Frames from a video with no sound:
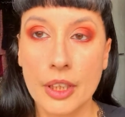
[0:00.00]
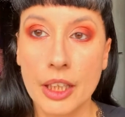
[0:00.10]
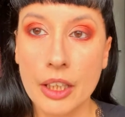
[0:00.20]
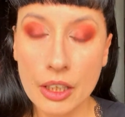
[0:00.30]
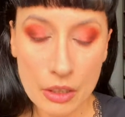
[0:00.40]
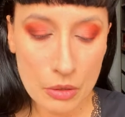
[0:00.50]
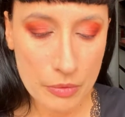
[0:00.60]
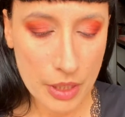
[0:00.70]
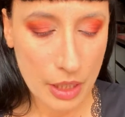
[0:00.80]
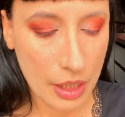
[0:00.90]
There you go.
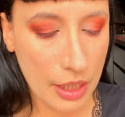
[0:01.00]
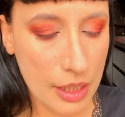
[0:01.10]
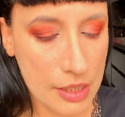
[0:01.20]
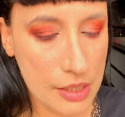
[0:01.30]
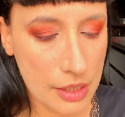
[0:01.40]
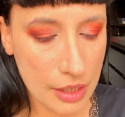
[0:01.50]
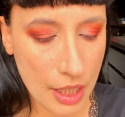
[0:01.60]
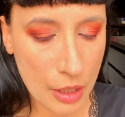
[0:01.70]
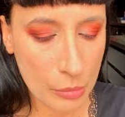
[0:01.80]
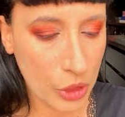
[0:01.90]
And
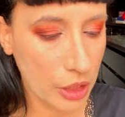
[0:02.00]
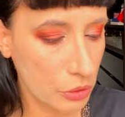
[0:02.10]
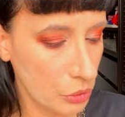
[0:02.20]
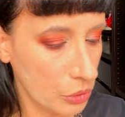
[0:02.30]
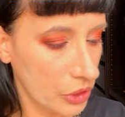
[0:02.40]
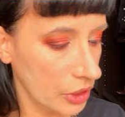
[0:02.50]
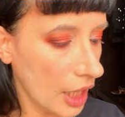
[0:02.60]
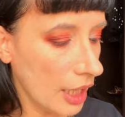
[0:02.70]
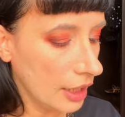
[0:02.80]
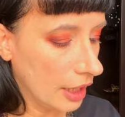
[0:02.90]
now I'm gonna do the
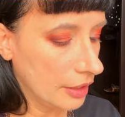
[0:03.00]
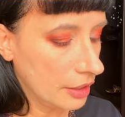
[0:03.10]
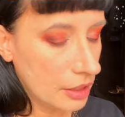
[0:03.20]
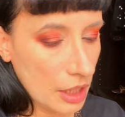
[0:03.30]
eyeliner